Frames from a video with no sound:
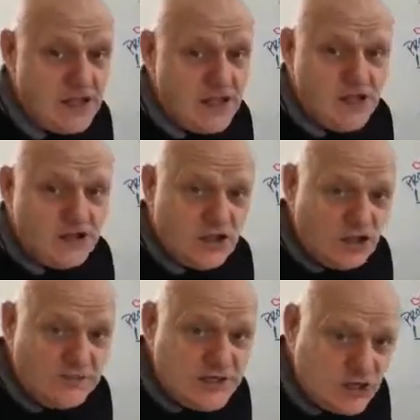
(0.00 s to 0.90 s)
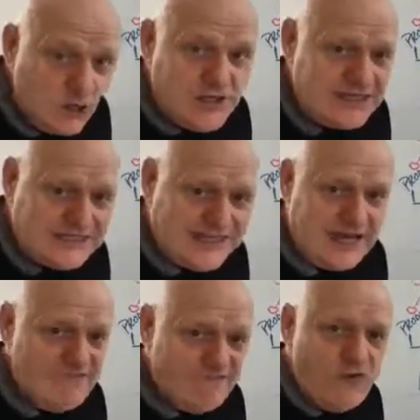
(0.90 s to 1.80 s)
You're going to be doing the same
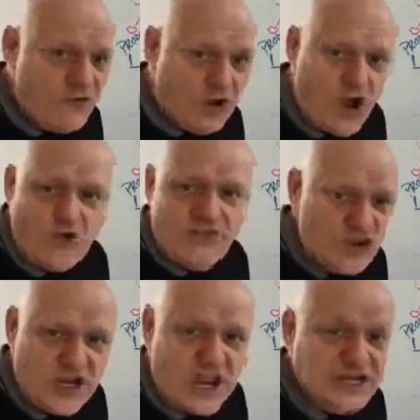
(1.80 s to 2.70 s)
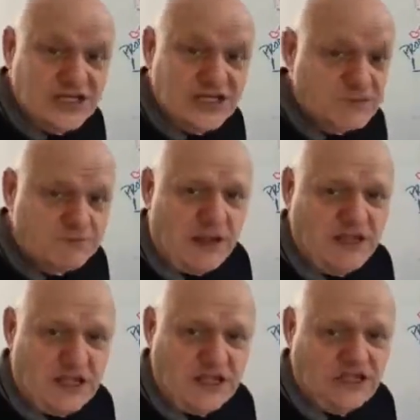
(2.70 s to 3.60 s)
thing over and over again and expect to get
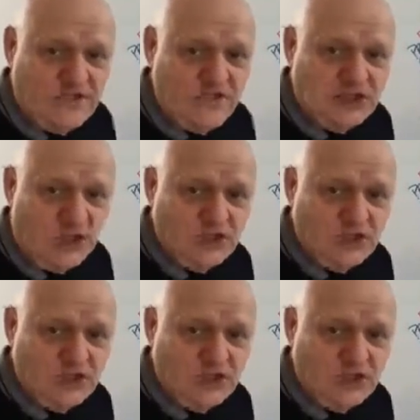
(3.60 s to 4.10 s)
different results.